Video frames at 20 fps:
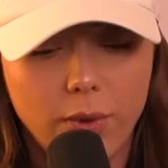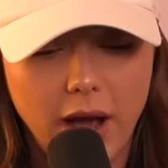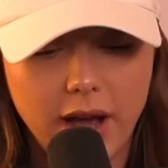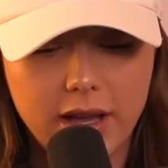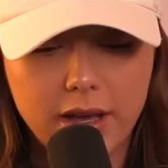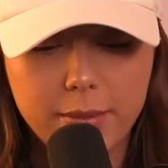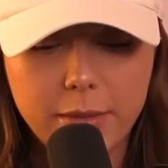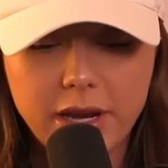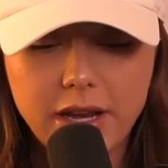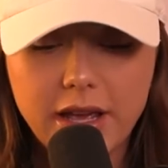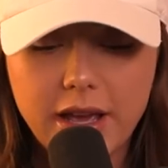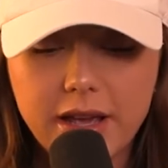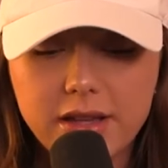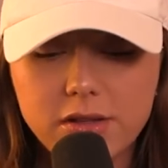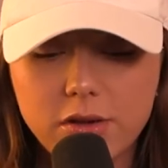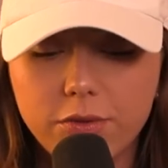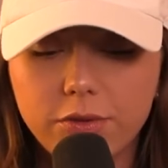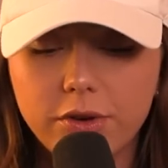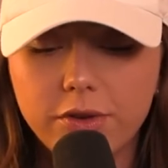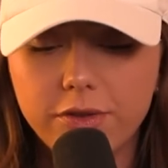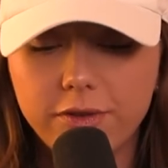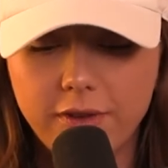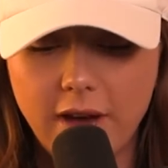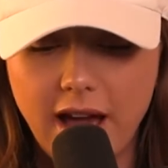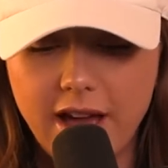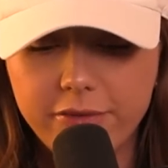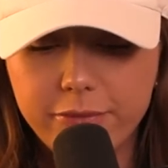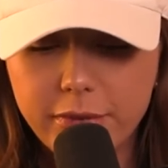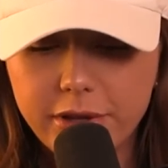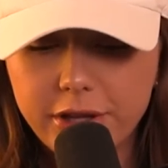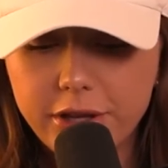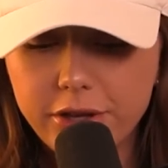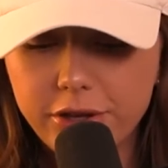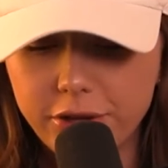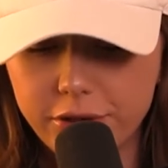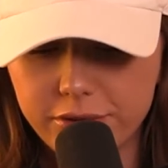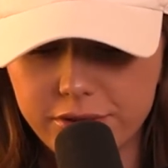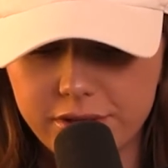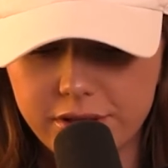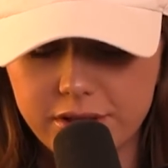Rocket Money has over 5 million
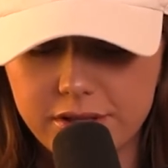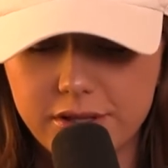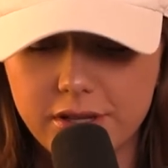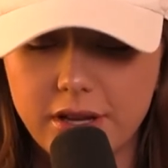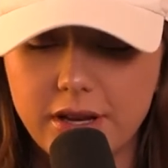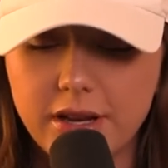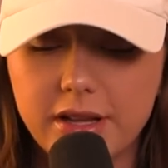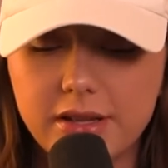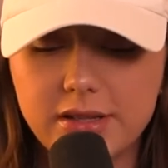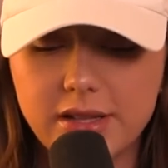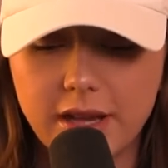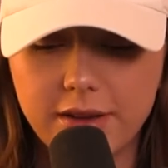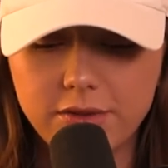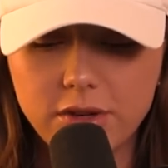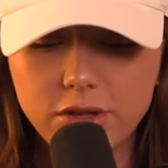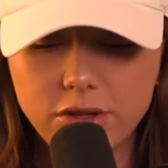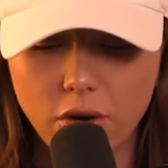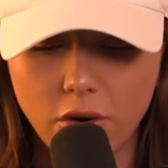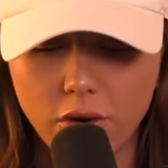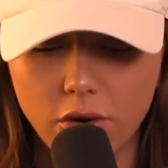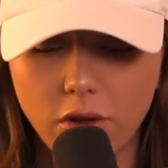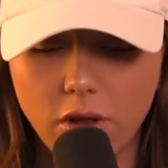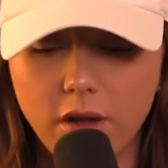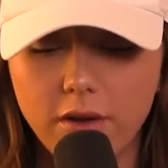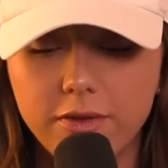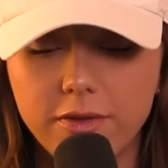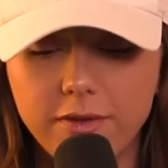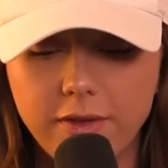users and has saved a total of